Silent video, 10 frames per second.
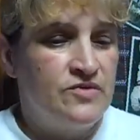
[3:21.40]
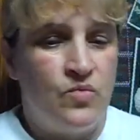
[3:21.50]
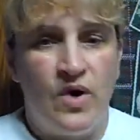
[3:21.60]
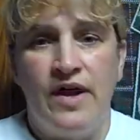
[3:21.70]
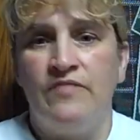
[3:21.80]

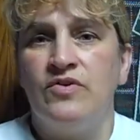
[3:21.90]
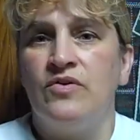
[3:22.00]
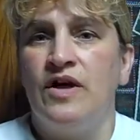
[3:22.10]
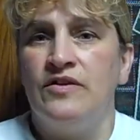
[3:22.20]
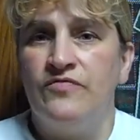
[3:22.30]

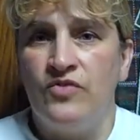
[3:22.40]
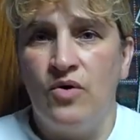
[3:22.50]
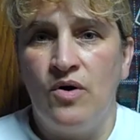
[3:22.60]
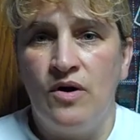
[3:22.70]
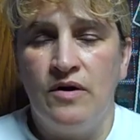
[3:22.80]
whatever on the
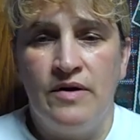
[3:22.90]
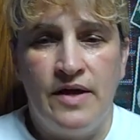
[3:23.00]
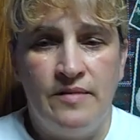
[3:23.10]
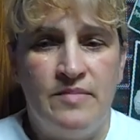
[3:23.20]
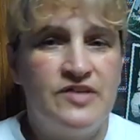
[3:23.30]
floor
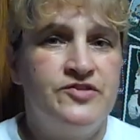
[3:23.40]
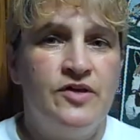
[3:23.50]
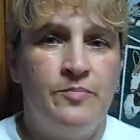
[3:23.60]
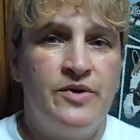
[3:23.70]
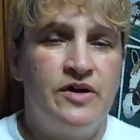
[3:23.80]
and
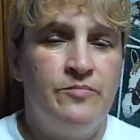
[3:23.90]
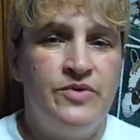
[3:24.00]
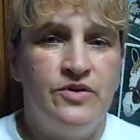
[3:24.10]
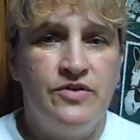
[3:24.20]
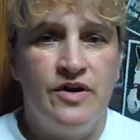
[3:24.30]
messing up your
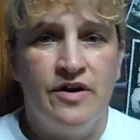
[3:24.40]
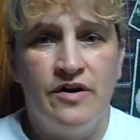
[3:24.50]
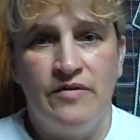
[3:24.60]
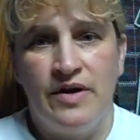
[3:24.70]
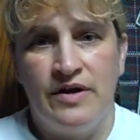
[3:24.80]

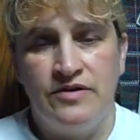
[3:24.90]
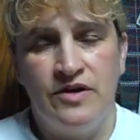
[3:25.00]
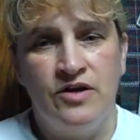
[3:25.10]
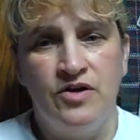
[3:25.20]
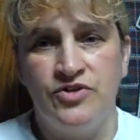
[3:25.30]
computer, and
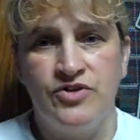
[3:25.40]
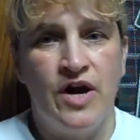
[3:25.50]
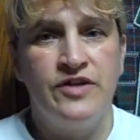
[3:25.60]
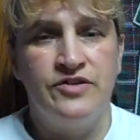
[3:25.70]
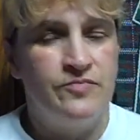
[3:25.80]
you're
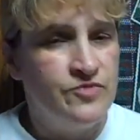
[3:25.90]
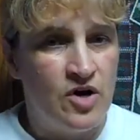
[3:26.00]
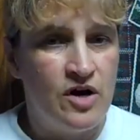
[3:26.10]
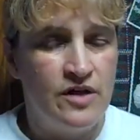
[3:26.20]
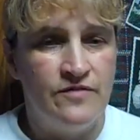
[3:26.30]
trying to
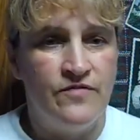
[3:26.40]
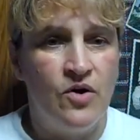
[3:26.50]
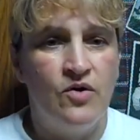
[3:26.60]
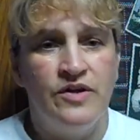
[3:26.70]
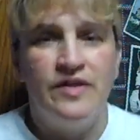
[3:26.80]
talk on the
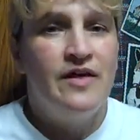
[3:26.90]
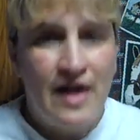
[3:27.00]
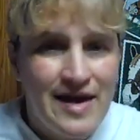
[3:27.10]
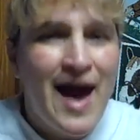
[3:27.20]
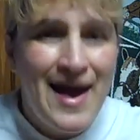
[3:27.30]
phone and they're
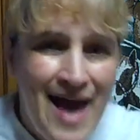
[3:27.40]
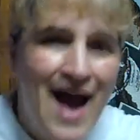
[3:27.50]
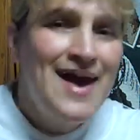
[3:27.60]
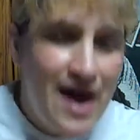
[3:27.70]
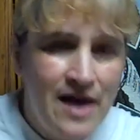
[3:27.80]
like,
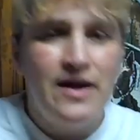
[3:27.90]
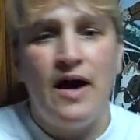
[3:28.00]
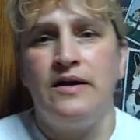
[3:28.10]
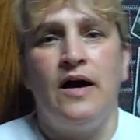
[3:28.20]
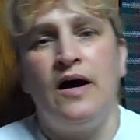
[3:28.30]

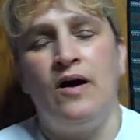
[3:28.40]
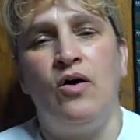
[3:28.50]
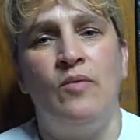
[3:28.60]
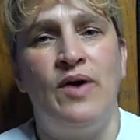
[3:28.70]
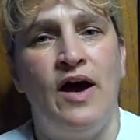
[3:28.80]
yeah,
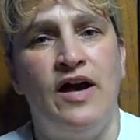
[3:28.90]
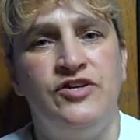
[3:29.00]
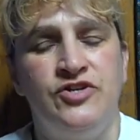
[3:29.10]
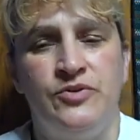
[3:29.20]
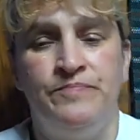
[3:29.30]
all
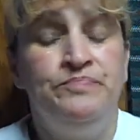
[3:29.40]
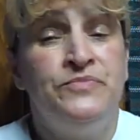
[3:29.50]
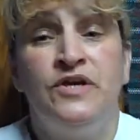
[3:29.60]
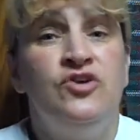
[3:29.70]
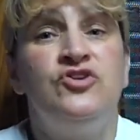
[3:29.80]
behind you, and
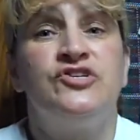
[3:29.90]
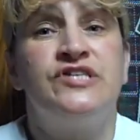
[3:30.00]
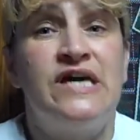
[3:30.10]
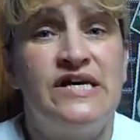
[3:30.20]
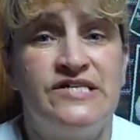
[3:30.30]
you
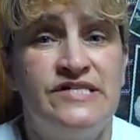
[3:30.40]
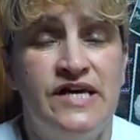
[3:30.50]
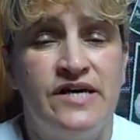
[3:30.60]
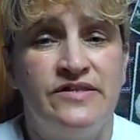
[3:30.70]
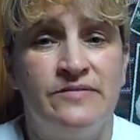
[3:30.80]
just can't
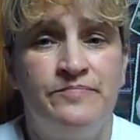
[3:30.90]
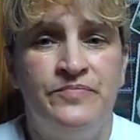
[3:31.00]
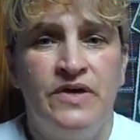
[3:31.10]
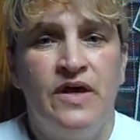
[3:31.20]
stand them.